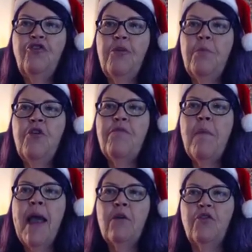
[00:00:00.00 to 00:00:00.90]
should move
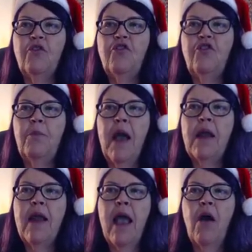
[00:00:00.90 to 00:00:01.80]
mountains to
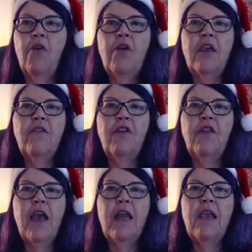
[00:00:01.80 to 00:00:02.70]
buy now,
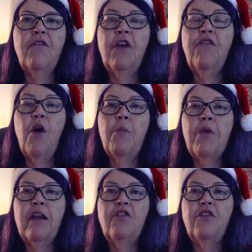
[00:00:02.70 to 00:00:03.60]
given that even if home
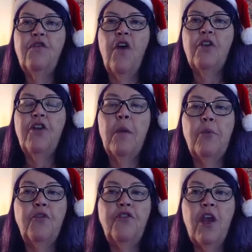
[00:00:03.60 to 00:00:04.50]
prices fall 10%